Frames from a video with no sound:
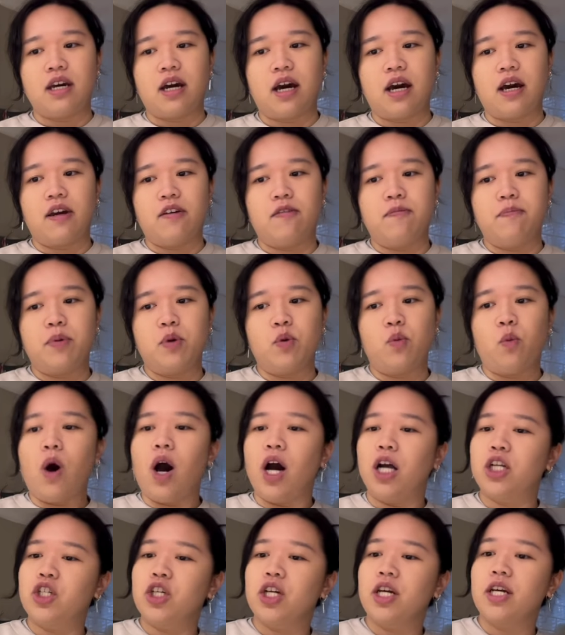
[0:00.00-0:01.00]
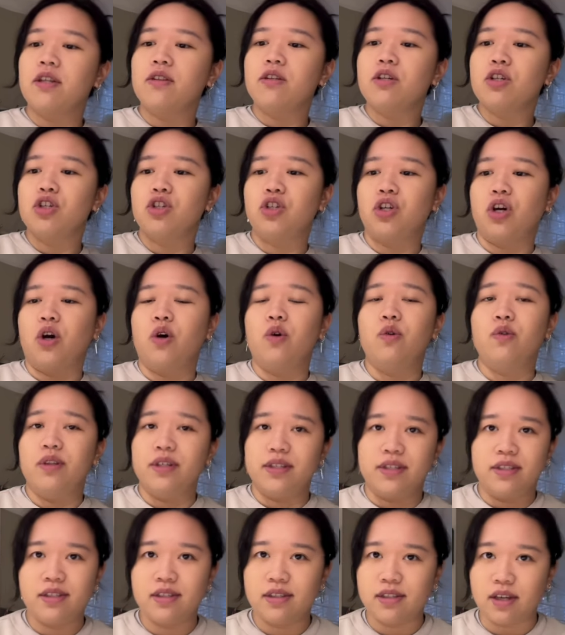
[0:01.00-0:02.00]
I've been watching the show
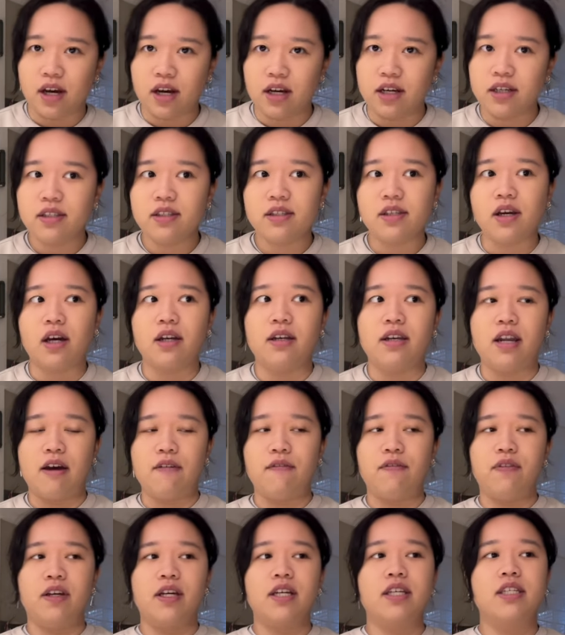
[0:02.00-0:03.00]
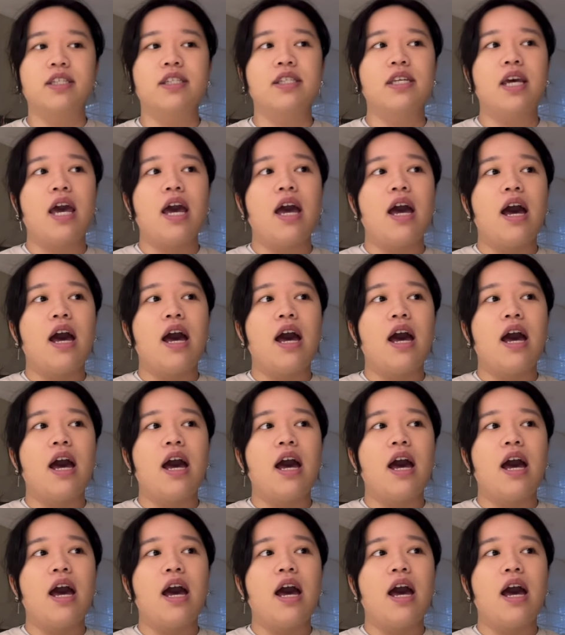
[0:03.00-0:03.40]
This Is Us on Netflix.